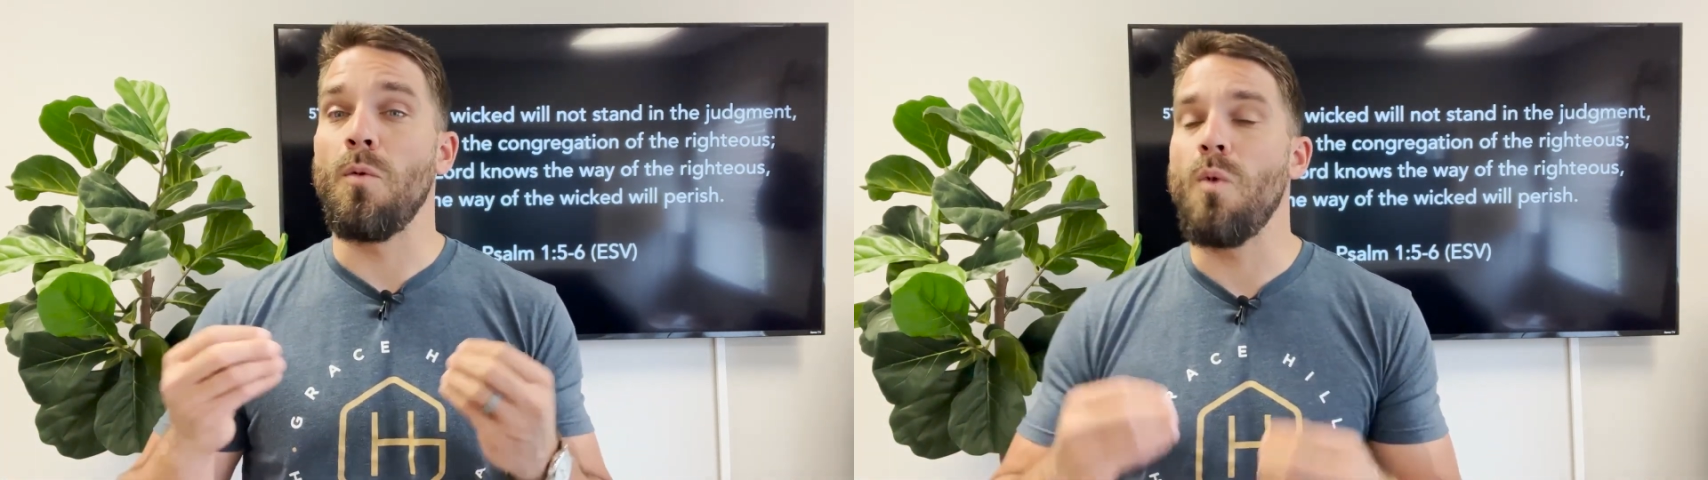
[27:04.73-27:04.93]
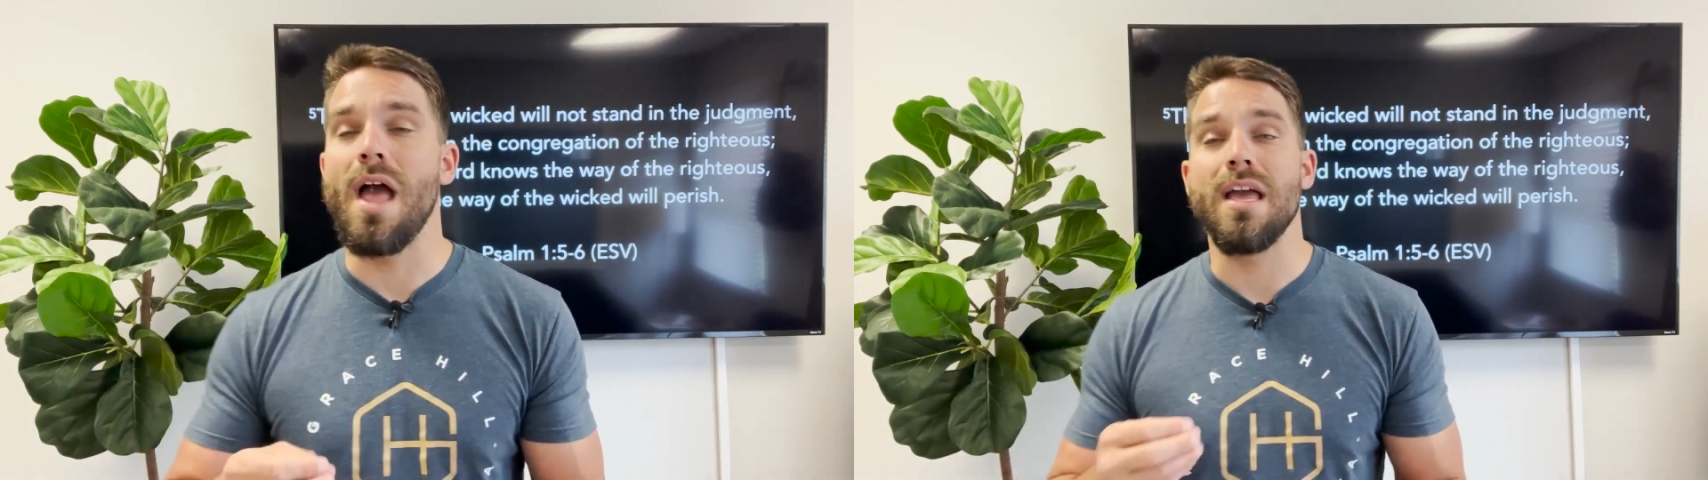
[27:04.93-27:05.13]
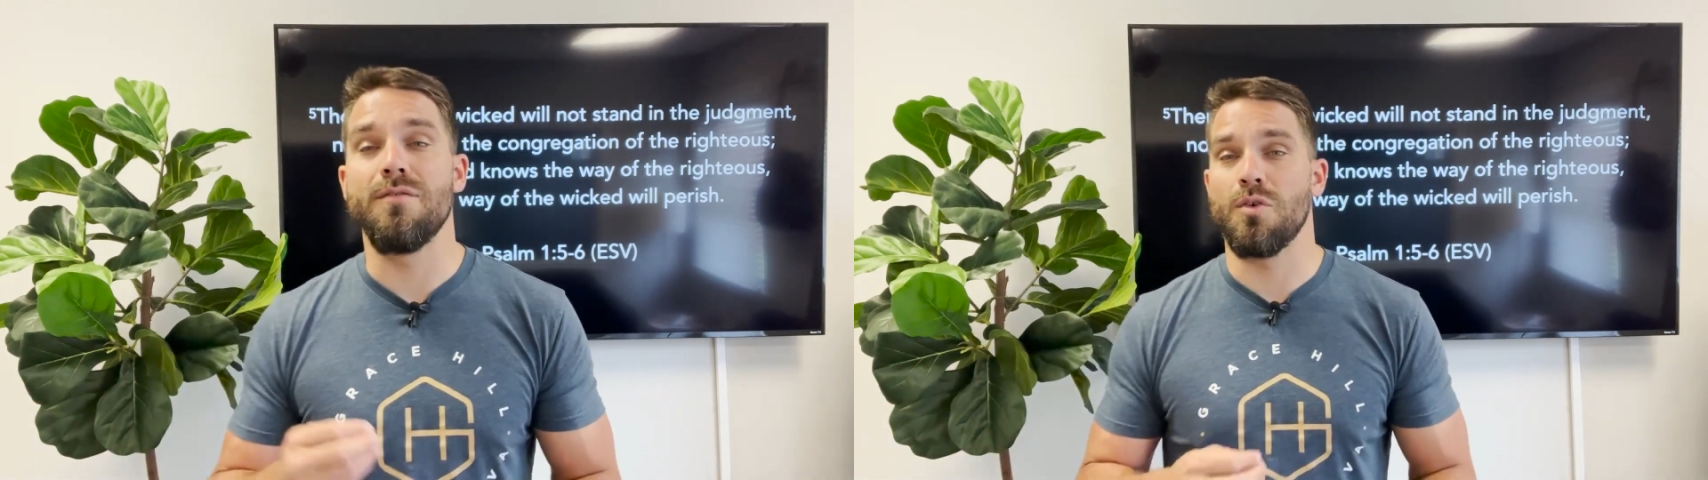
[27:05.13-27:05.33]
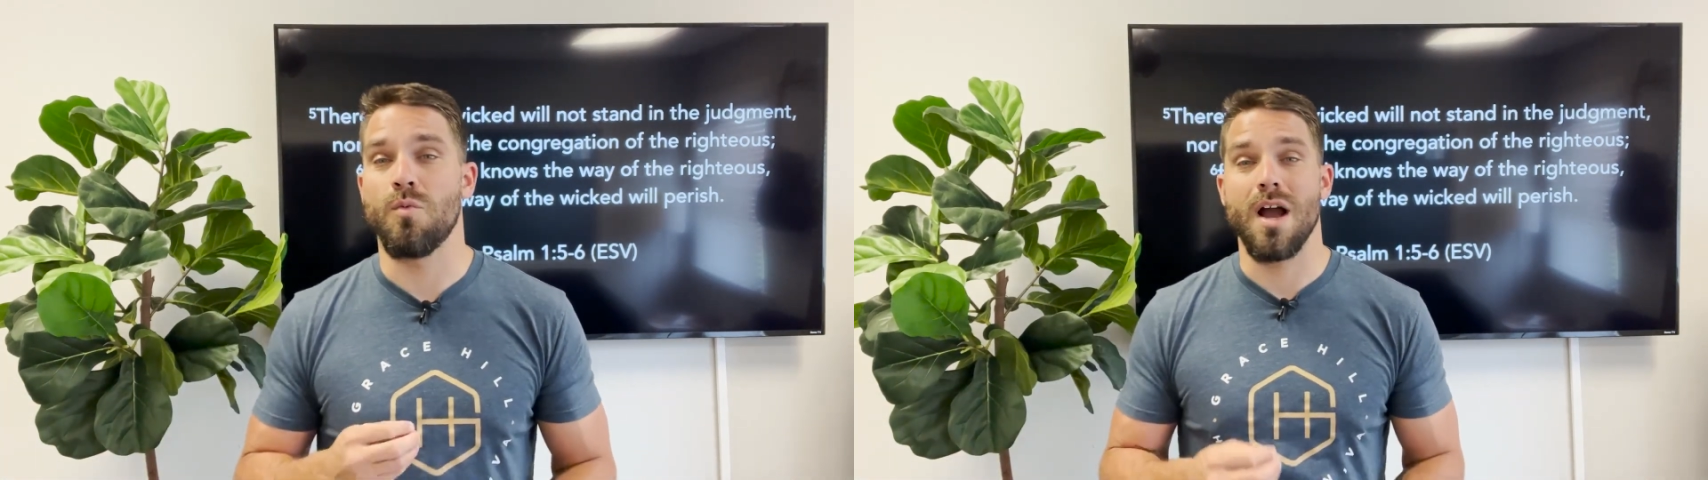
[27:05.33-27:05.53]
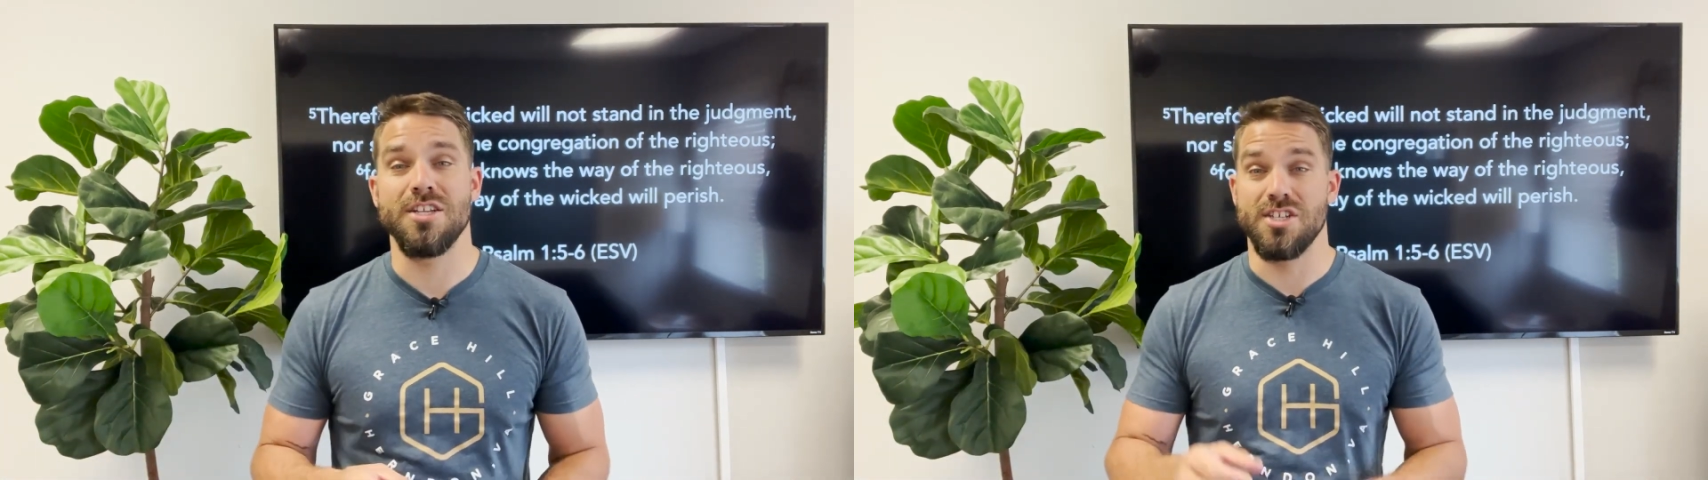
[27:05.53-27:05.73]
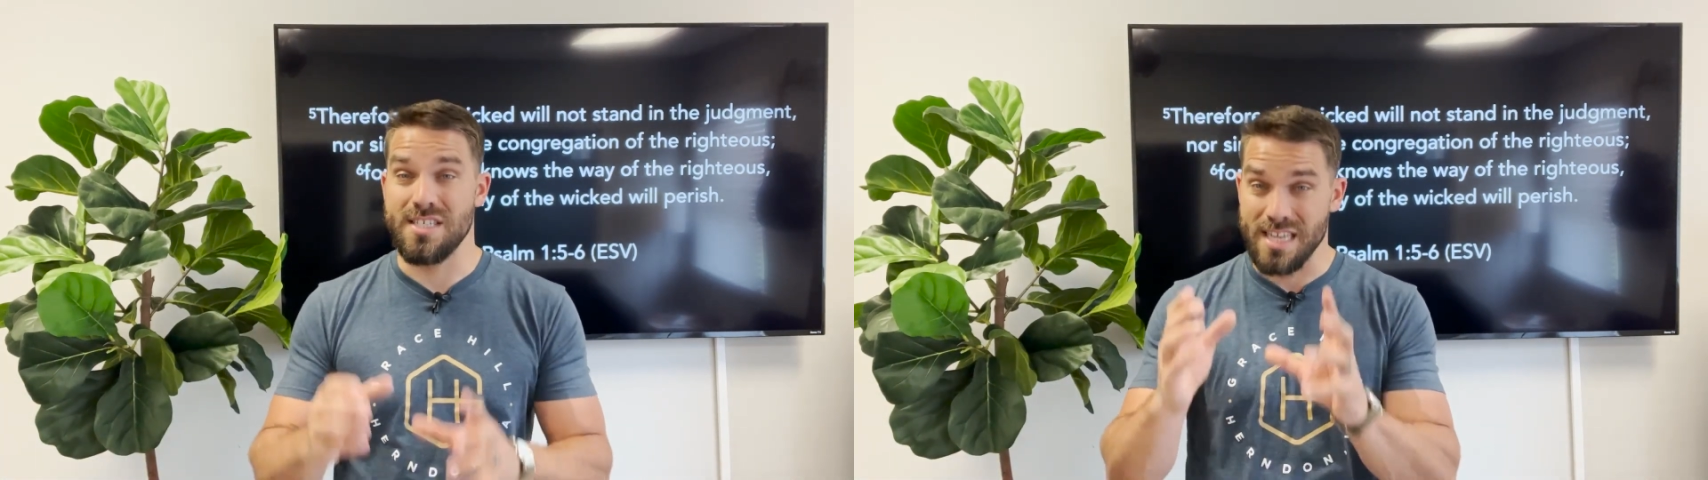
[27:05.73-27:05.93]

way of the righteous.